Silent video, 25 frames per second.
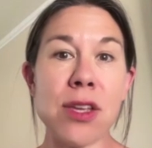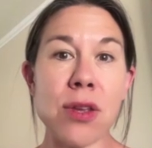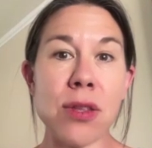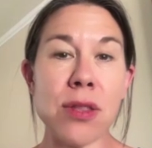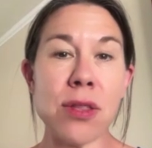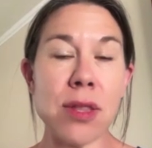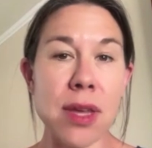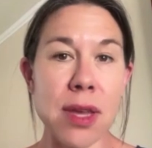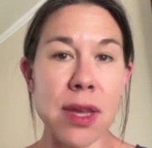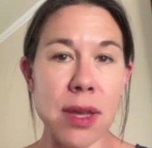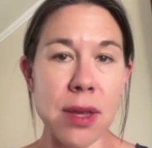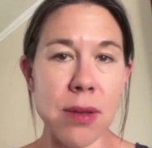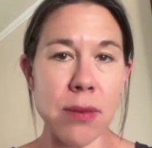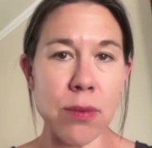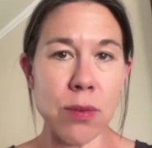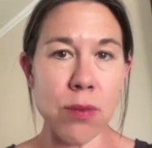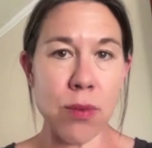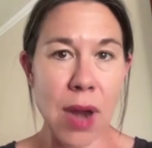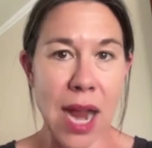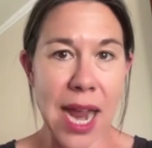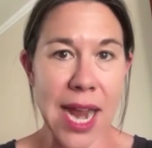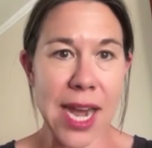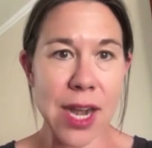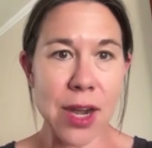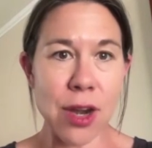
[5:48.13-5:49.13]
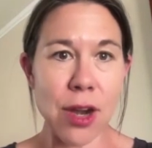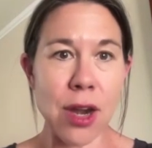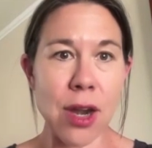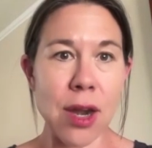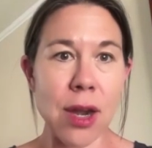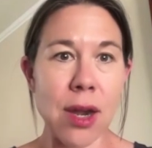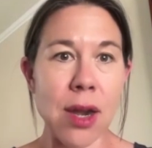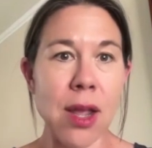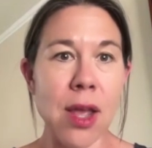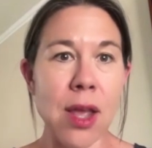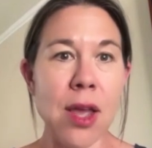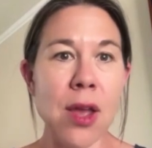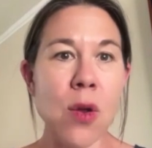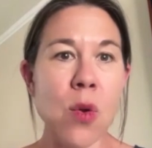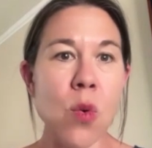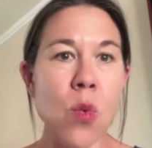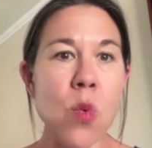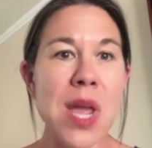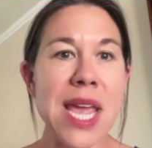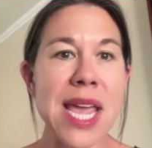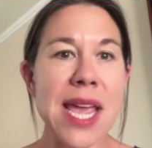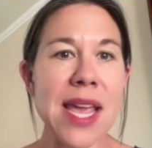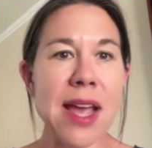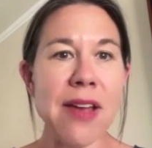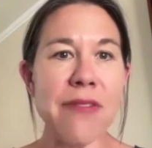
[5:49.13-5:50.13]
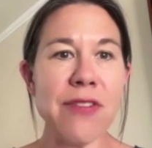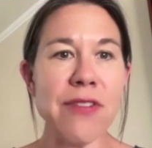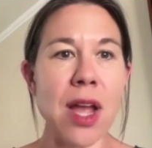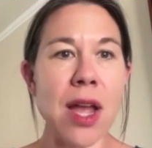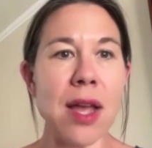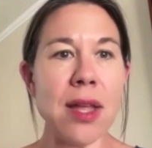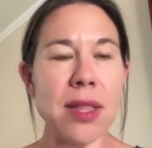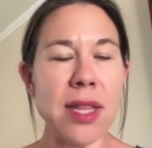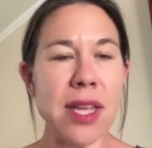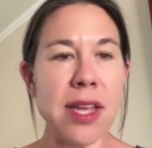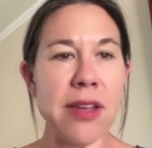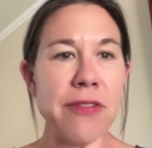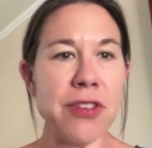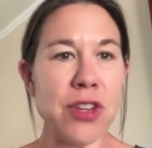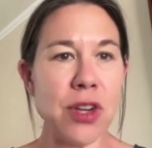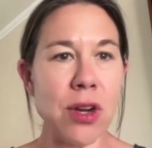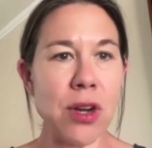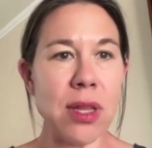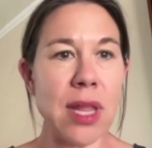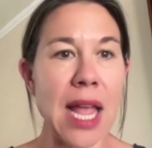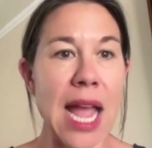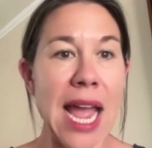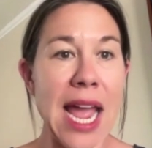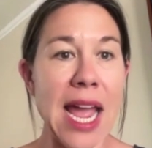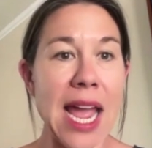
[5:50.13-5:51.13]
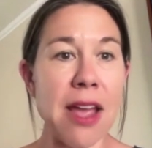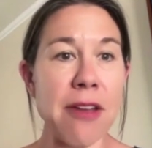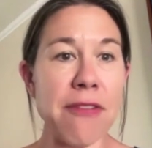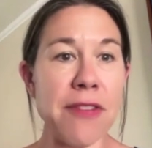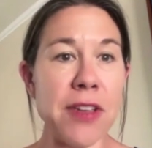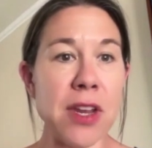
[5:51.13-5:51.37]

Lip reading: the writer, we have not lived your life.